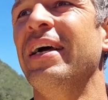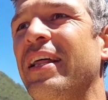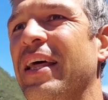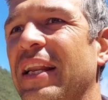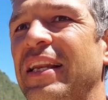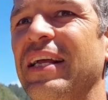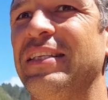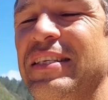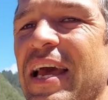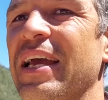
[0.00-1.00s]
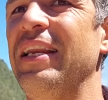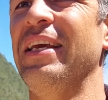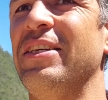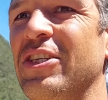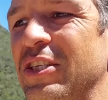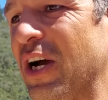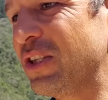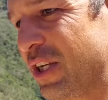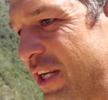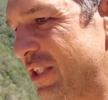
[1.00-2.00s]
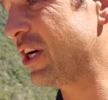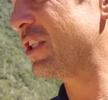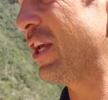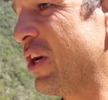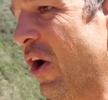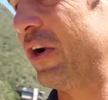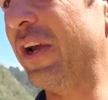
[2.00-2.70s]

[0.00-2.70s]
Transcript: that sand is totally gone.